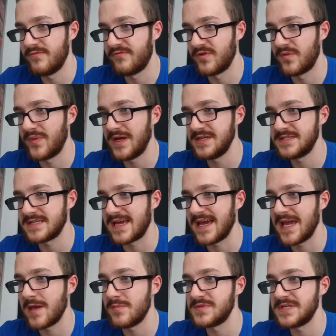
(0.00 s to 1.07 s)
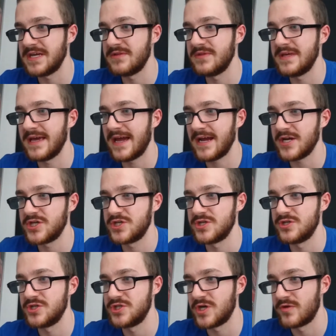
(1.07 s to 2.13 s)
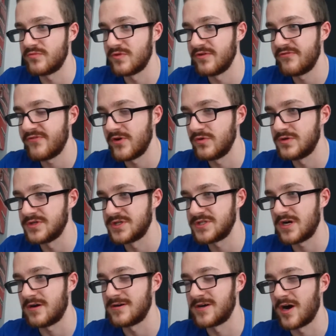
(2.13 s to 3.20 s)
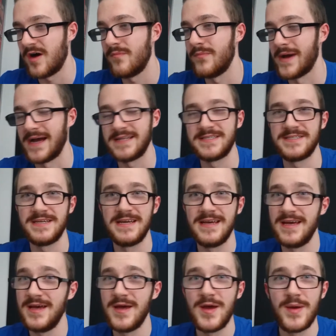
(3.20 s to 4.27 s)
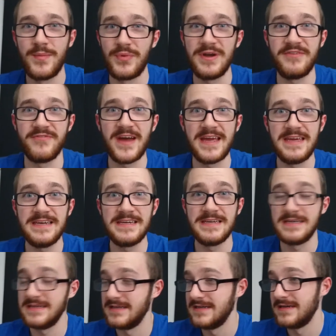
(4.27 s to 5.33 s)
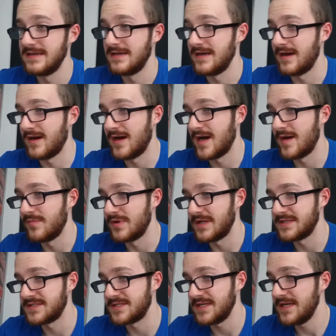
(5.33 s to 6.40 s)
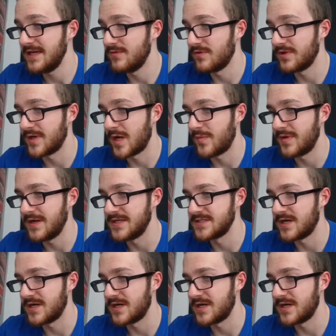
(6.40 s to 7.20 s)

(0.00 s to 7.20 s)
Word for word: for the best games in the action genre focused on combat. Pretty vague, uh, but let's see what the nominees